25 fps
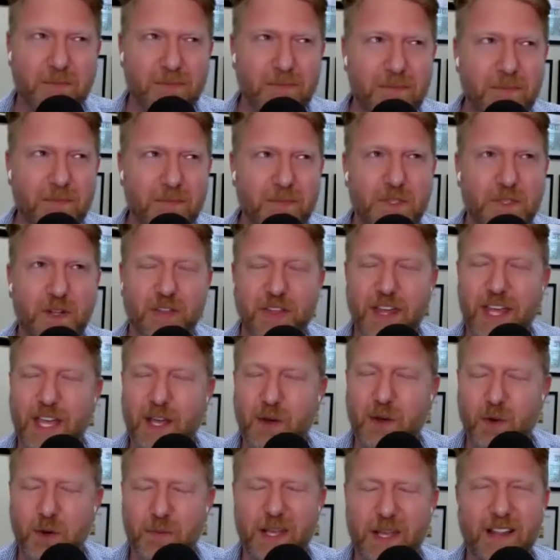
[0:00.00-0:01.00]
hmm do you think
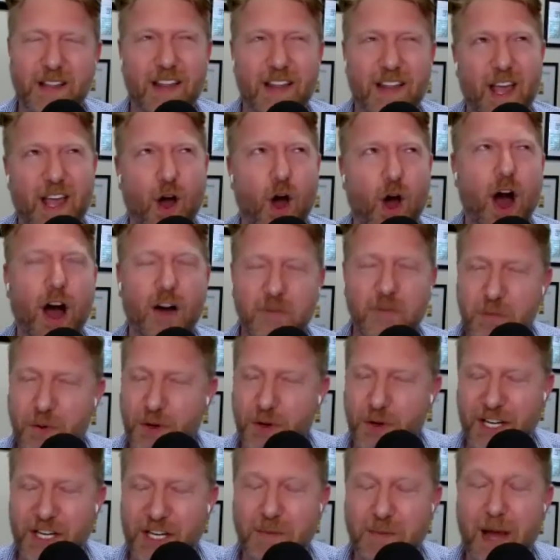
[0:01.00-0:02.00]
it would be like
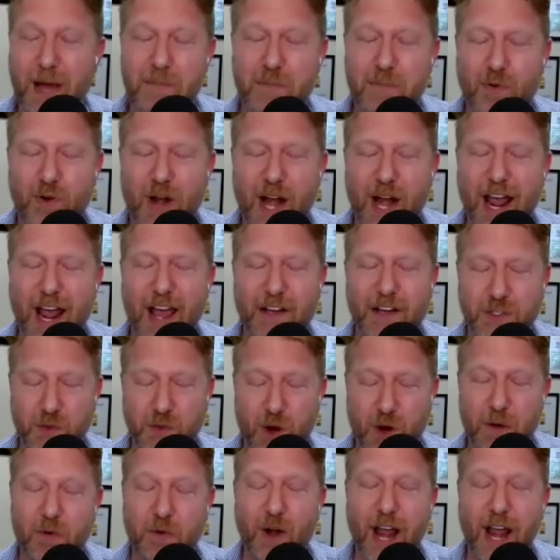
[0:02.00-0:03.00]
off-putting to my brand to
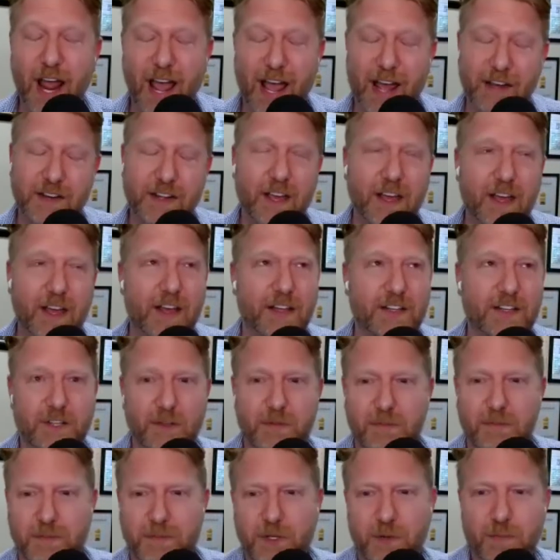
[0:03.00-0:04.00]
our brand
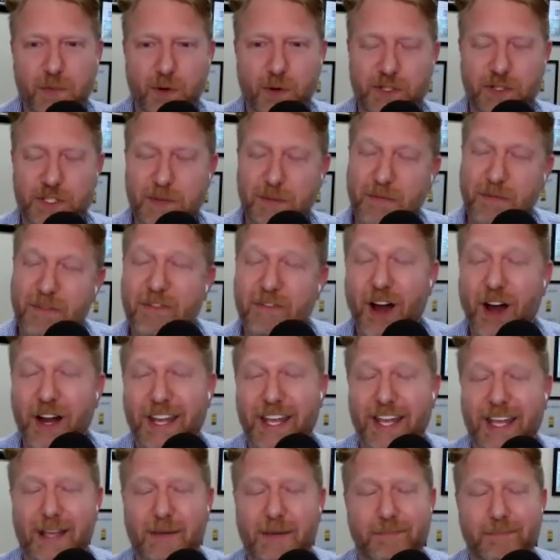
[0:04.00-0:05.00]
to to put some
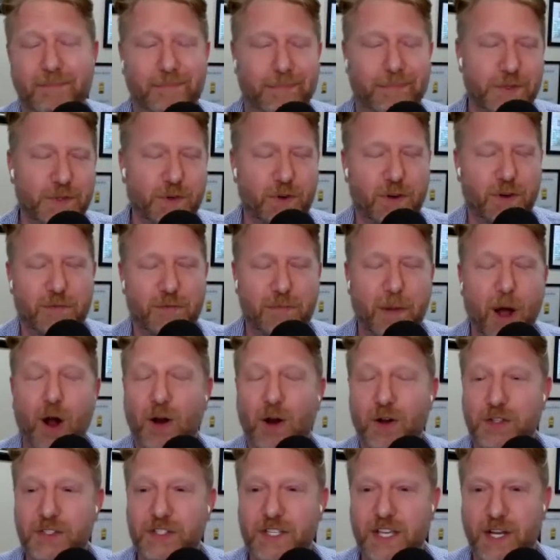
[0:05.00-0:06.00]
funny sort of
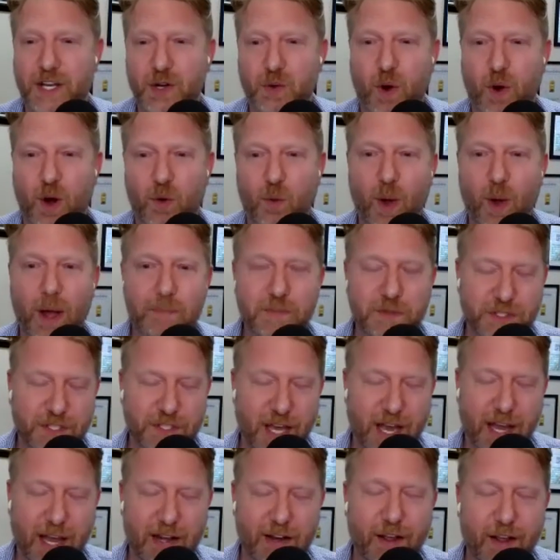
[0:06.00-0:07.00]
parts into our
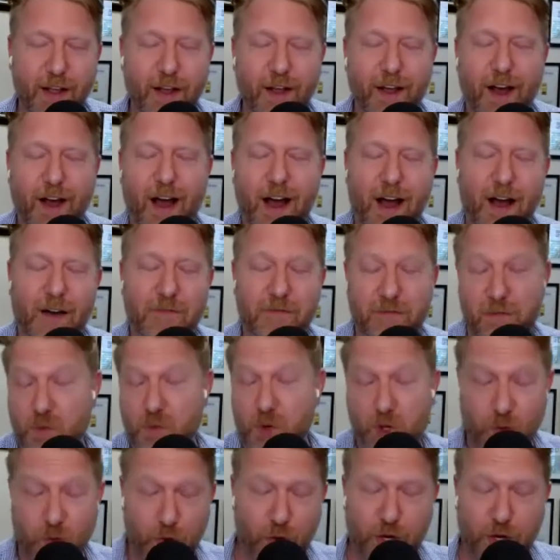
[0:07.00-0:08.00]
website uh,
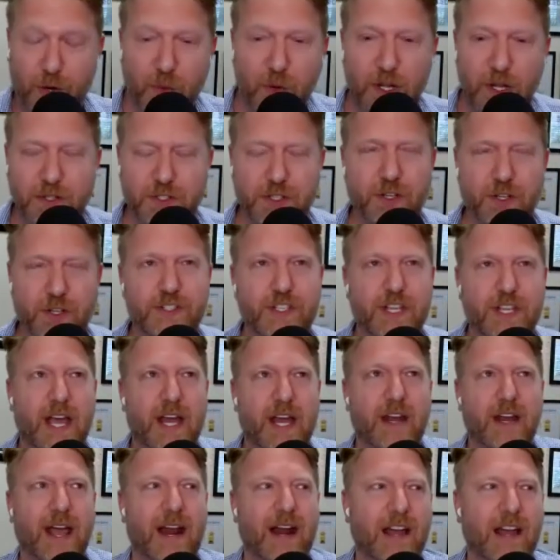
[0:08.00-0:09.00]
recruiting realtors.
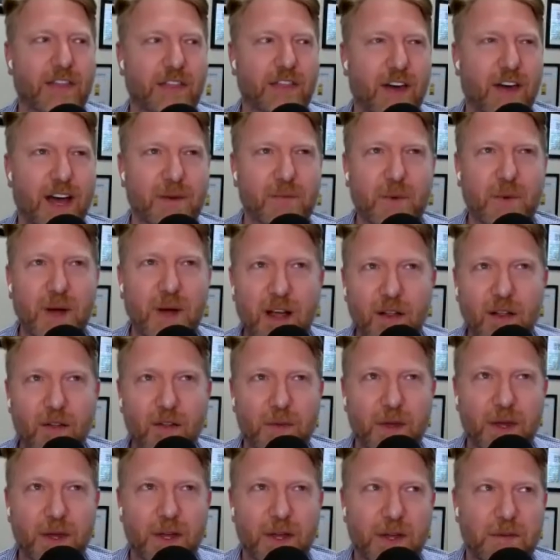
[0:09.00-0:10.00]
And, and I thought,
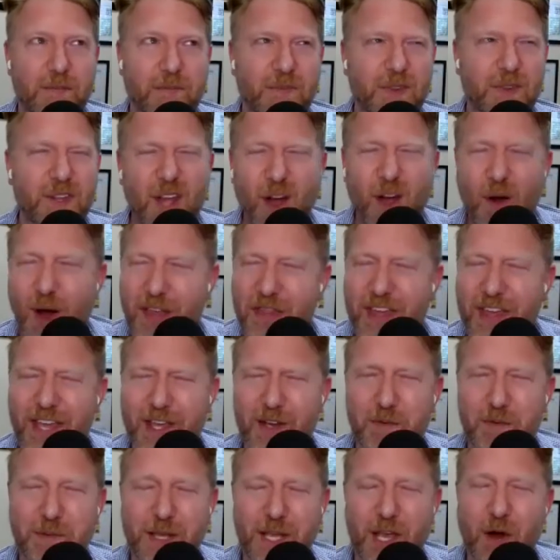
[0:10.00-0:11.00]
well, no, I think
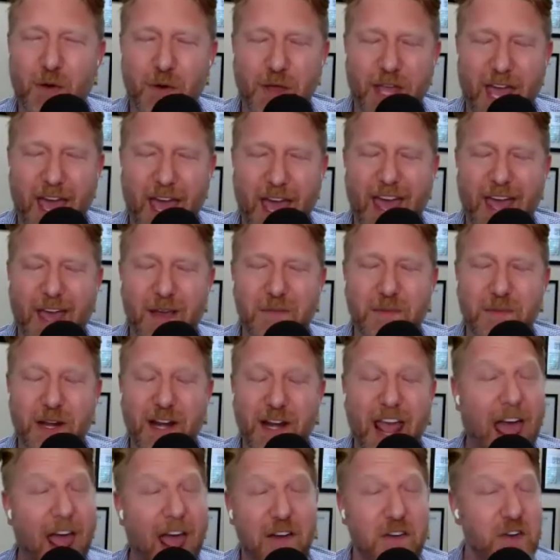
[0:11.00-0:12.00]
it'd be okay,
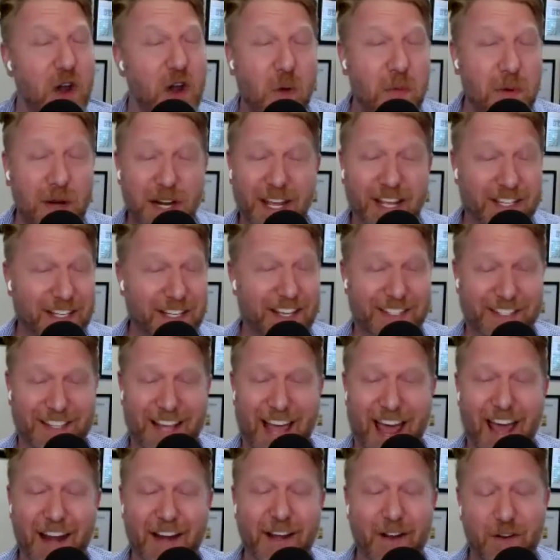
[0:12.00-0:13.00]
but eh, nobody does
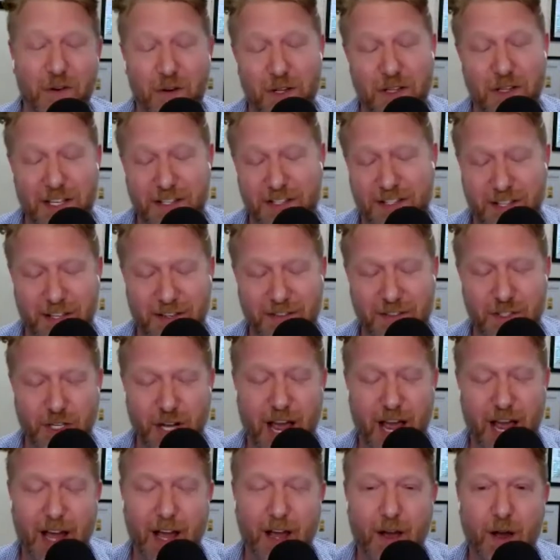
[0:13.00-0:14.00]
that, or at least yeah. in
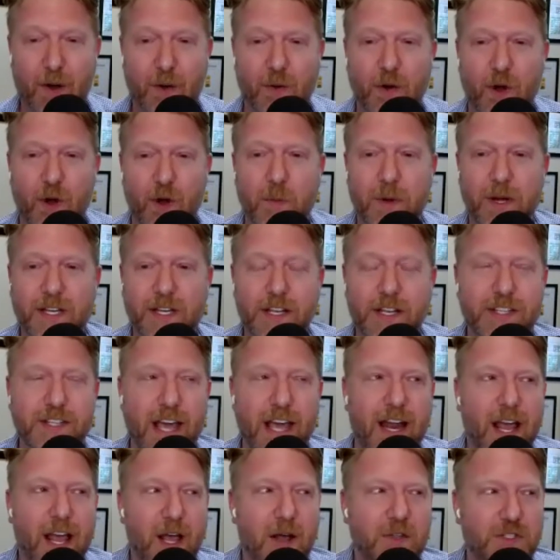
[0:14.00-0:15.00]
Chicago, nobody does
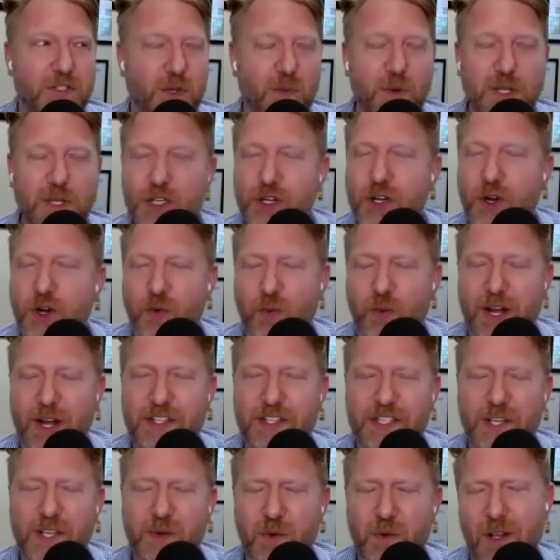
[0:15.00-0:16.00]
that. So we took a
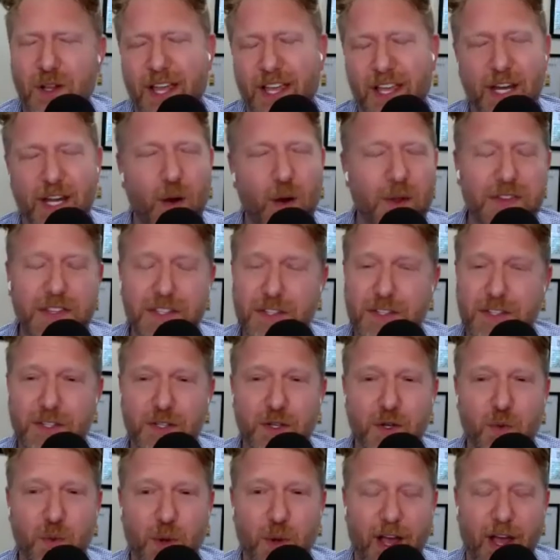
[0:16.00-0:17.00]
risk and we're like, you know what? This is
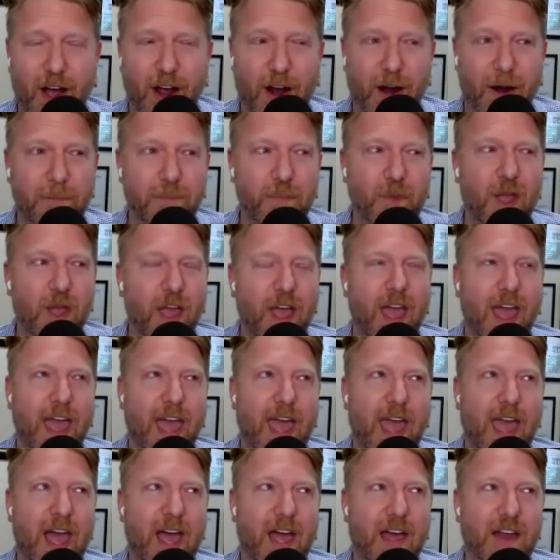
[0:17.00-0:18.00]
who we are
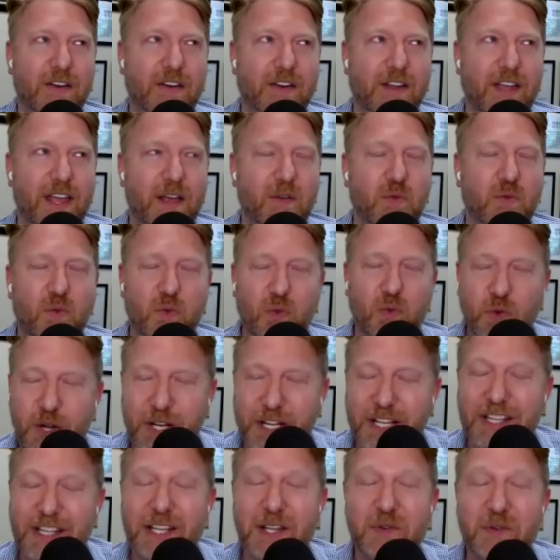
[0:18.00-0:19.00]
and it
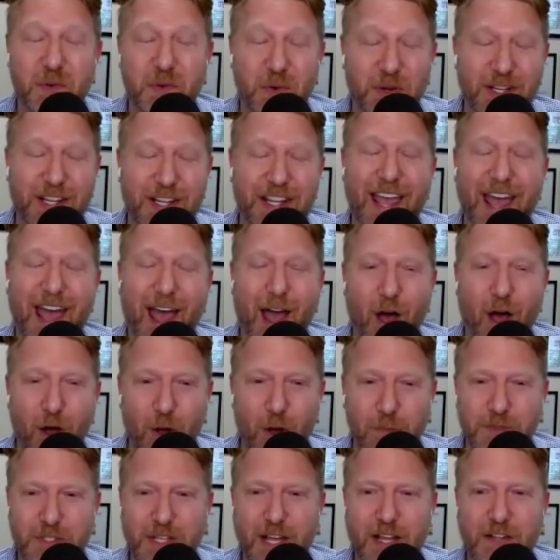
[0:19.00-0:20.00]
really really
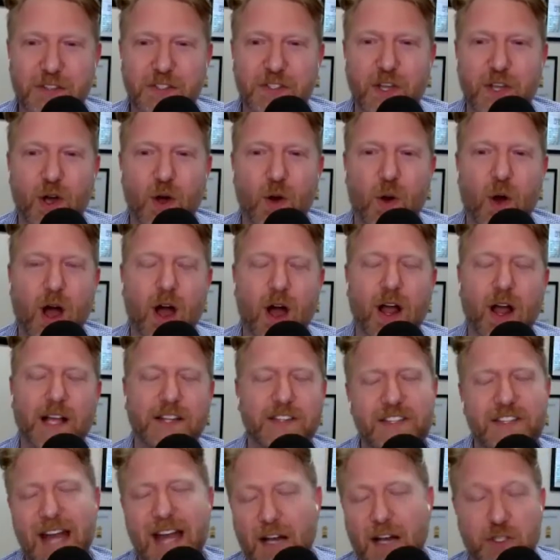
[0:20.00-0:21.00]
helped and so our, uh,
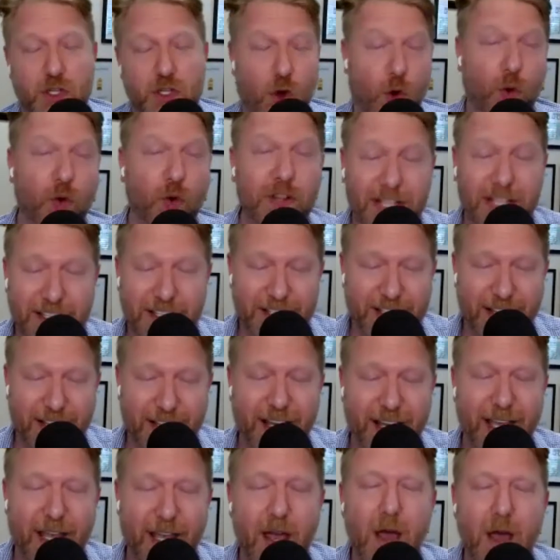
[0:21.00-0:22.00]
it's not totally
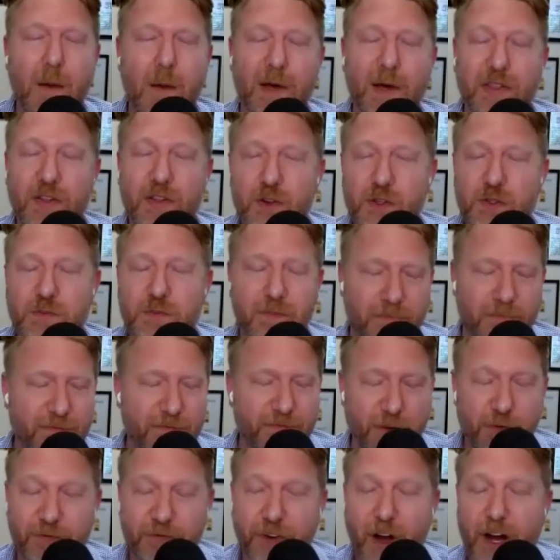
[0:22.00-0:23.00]
silly but there's mm-hmm.
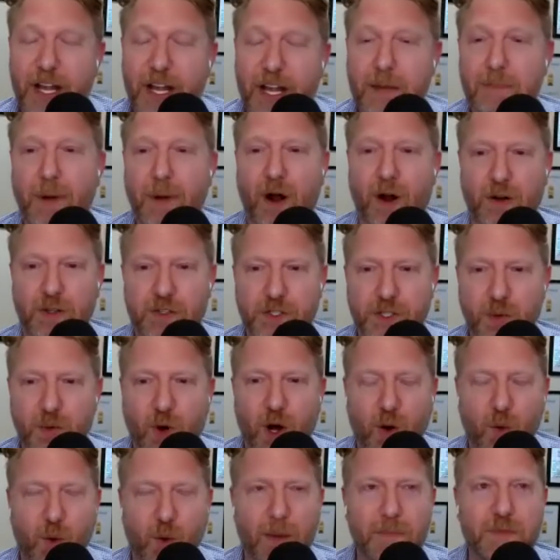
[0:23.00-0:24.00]
f- funny parts to
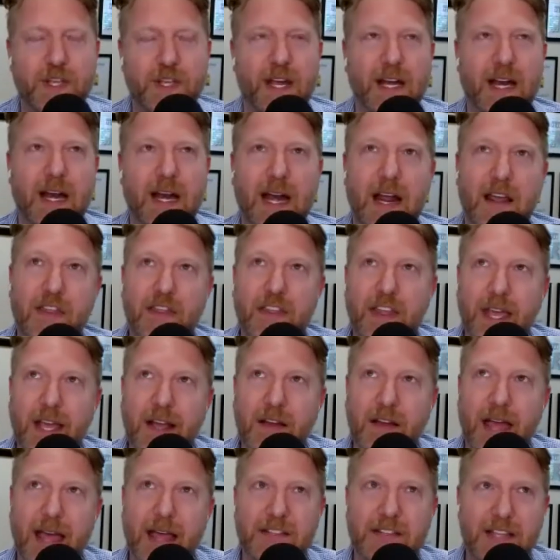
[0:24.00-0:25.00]
our website and i
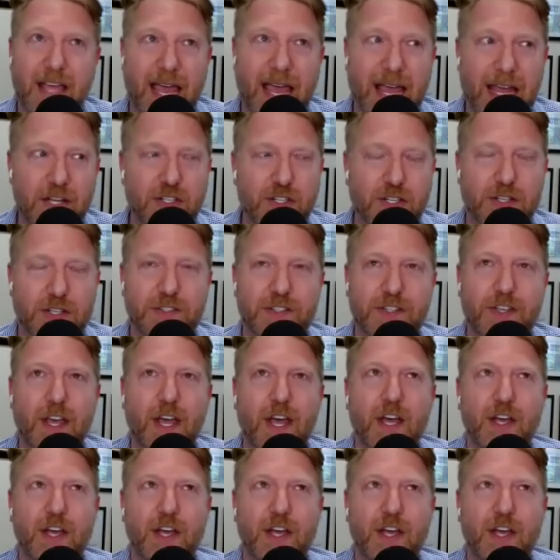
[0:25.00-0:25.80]
think as agents